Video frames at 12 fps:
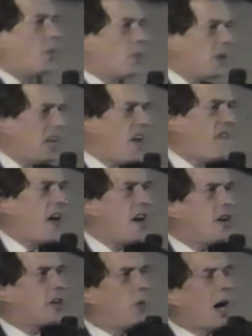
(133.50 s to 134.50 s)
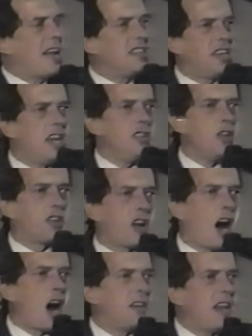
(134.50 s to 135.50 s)
leave here, go out and get in your
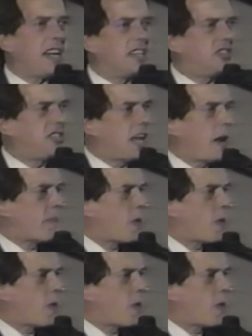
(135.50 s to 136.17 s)
car, and they can set up a